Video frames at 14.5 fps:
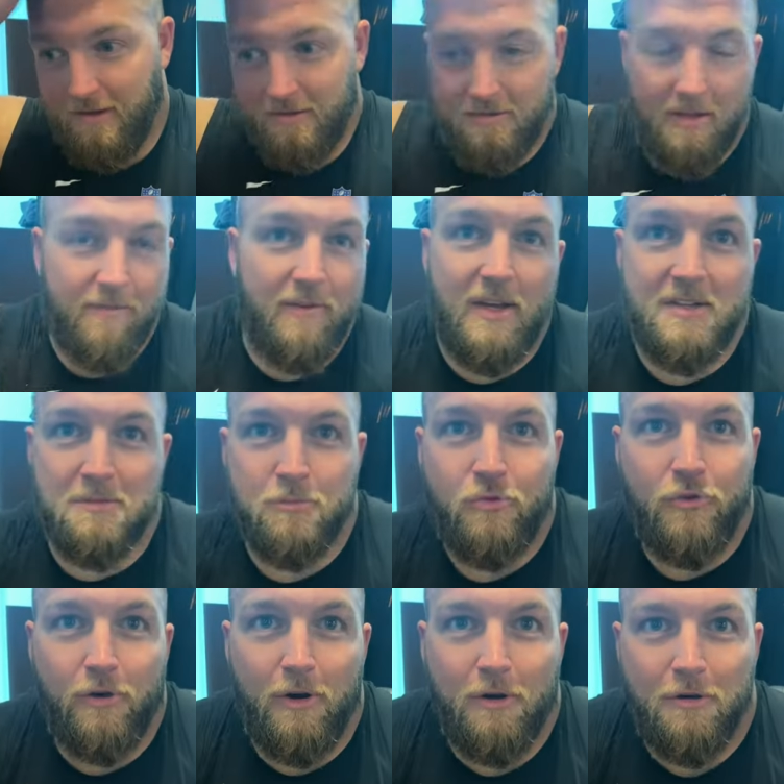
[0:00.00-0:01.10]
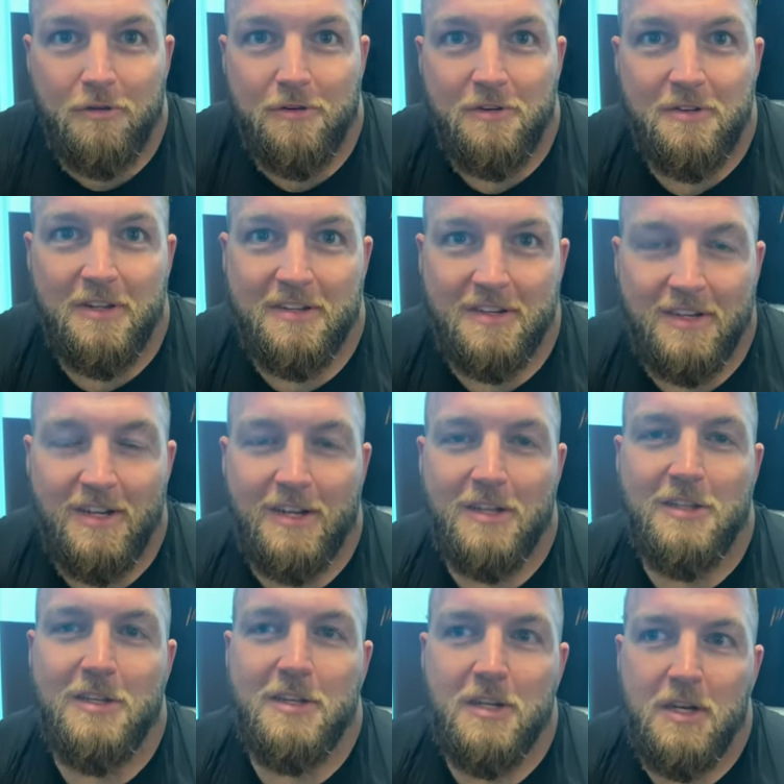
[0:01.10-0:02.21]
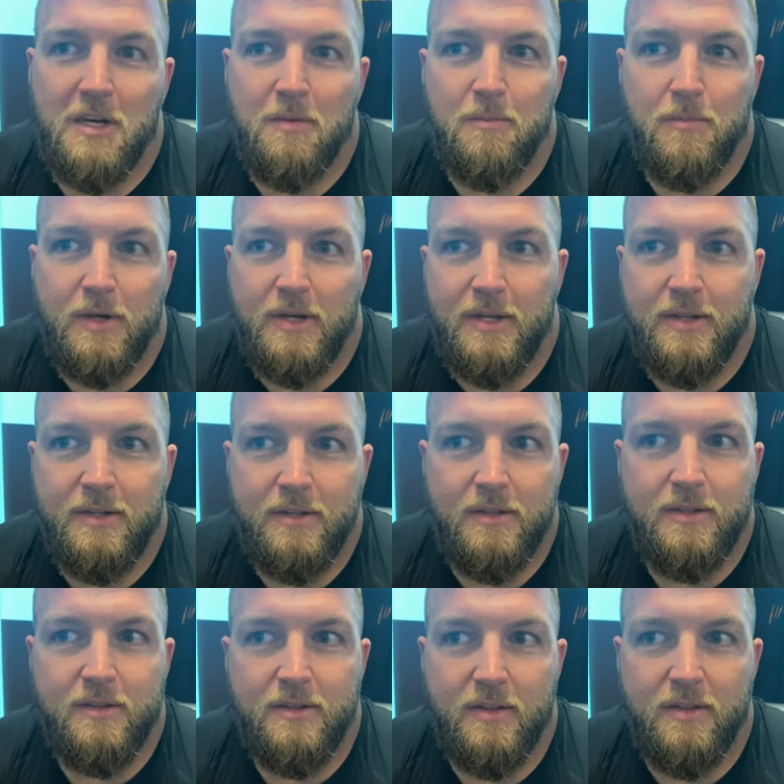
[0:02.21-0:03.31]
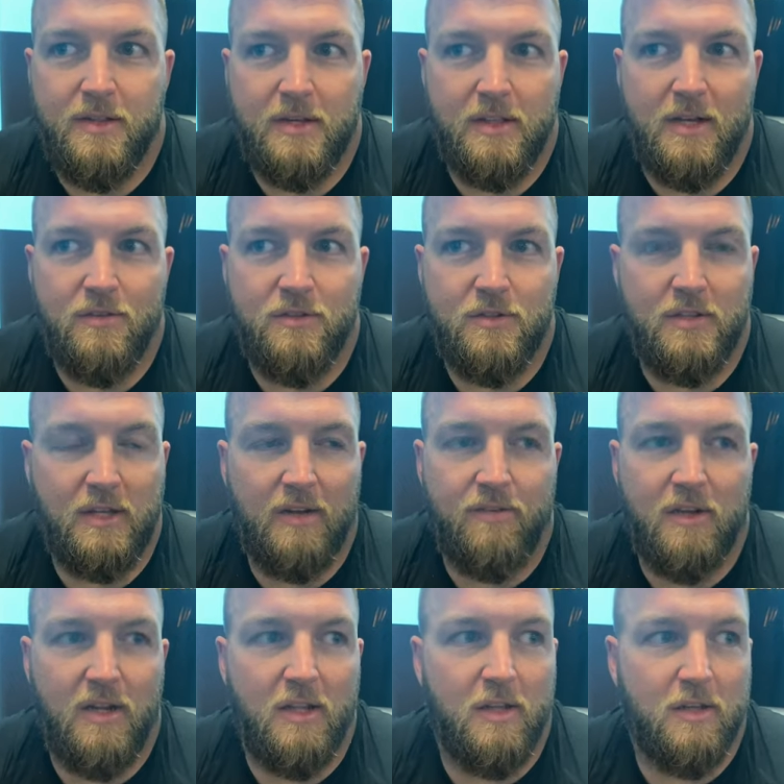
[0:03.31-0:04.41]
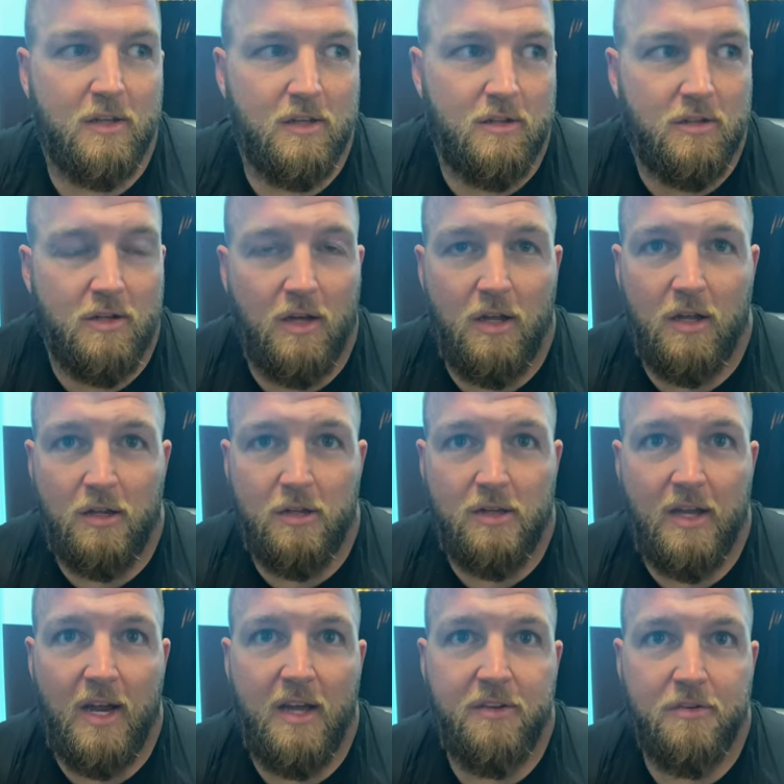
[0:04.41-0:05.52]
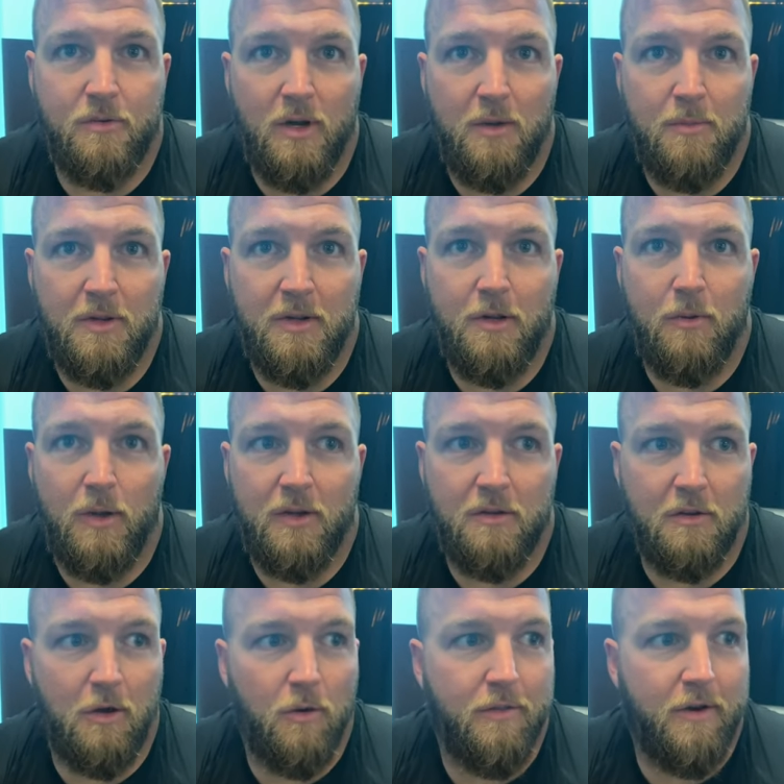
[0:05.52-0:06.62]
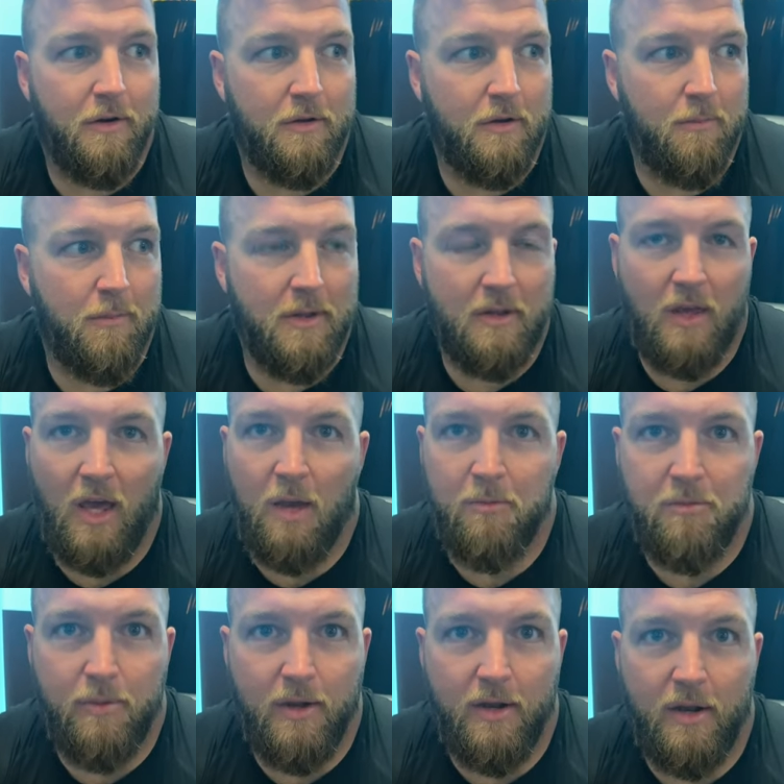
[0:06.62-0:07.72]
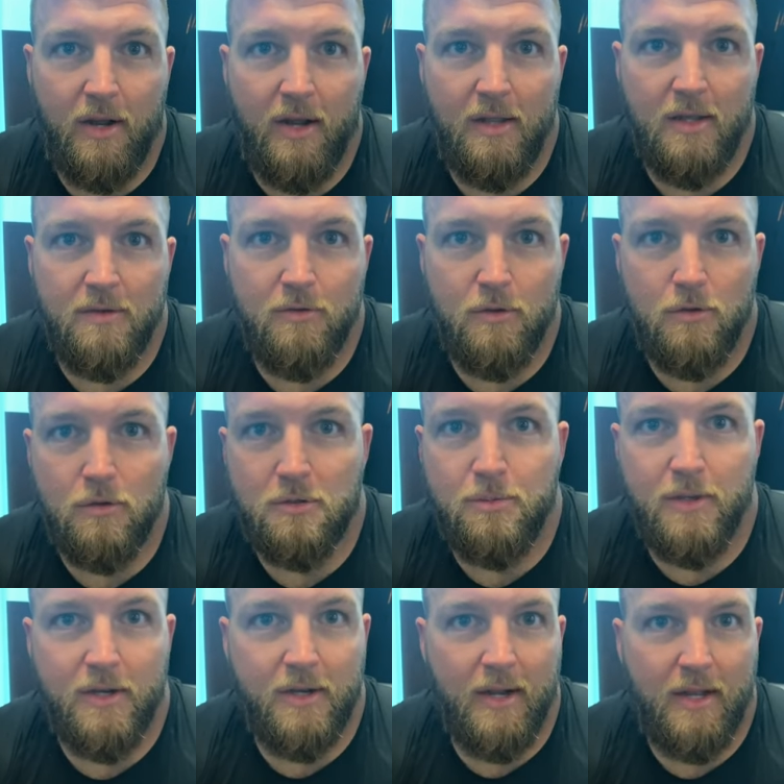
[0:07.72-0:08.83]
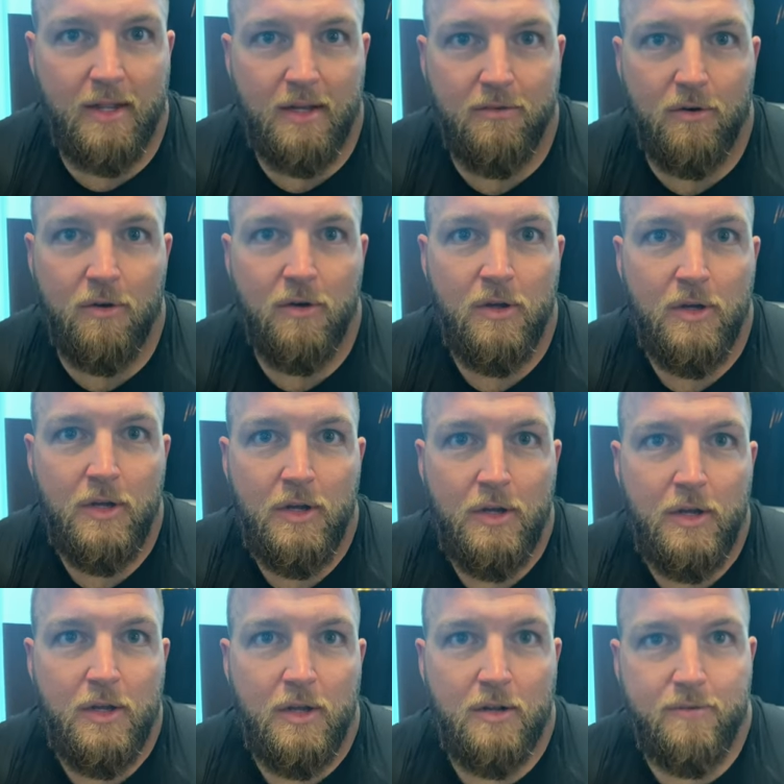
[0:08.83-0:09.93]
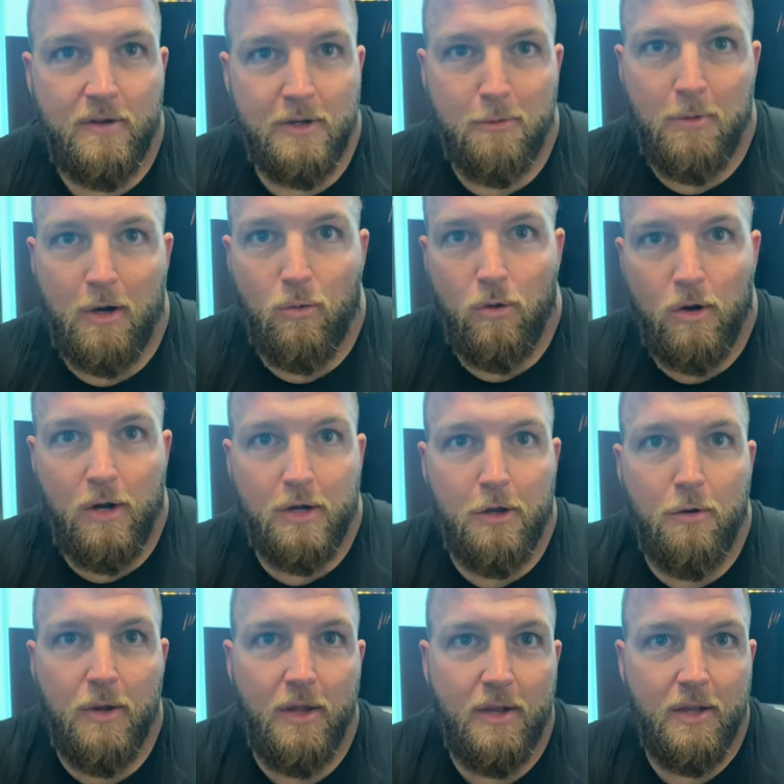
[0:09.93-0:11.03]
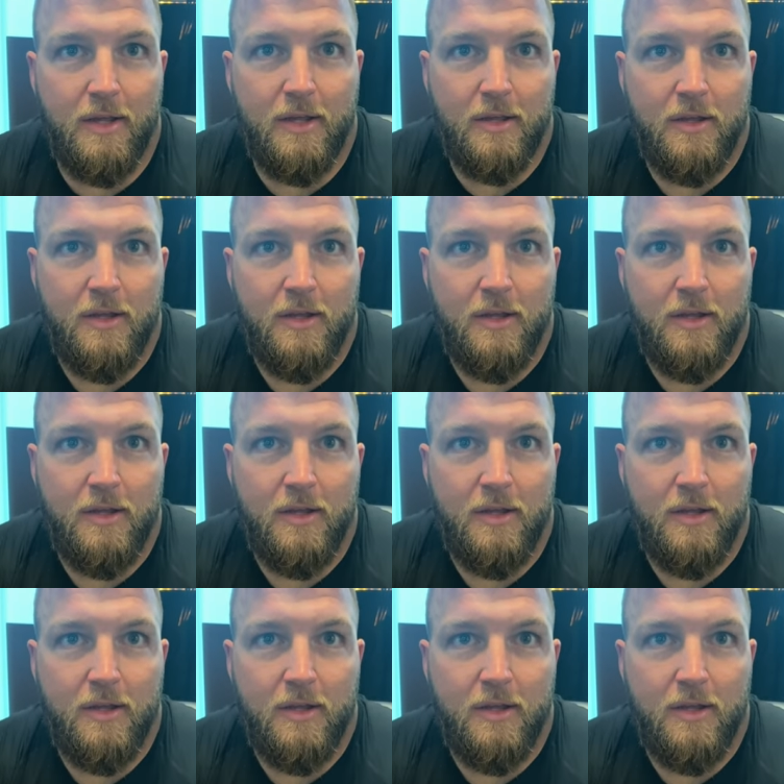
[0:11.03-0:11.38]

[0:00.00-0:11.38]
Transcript: definitely had some struggles. There's things I got to clean up, but I think a lot of it is just like I've got like good guys around me. You know, I go in there. I mean, Cam's playing at a high level. Luke's playing at a high level. And I feel like no matter where I go in, like,